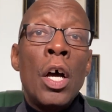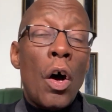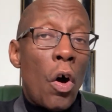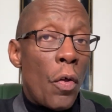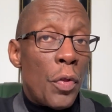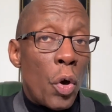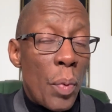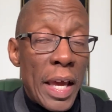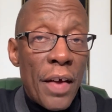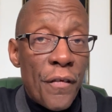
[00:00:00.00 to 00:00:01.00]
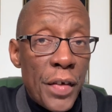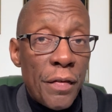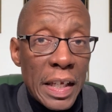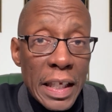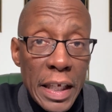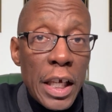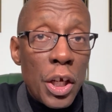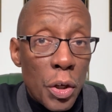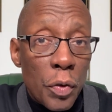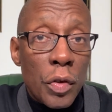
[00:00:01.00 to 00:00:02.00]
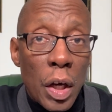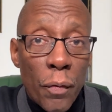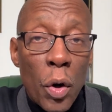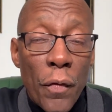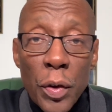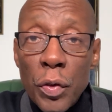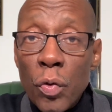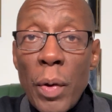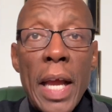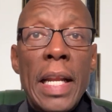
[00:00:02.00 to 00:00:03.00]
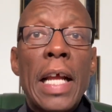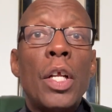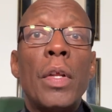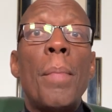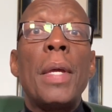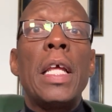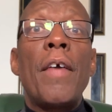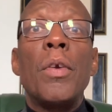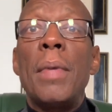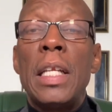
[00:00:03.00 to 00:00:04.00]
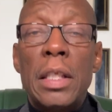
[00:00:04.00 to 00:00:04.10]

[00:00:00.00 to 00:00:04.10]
although we had 50 years of Roe versus Wade. And I know that many of you may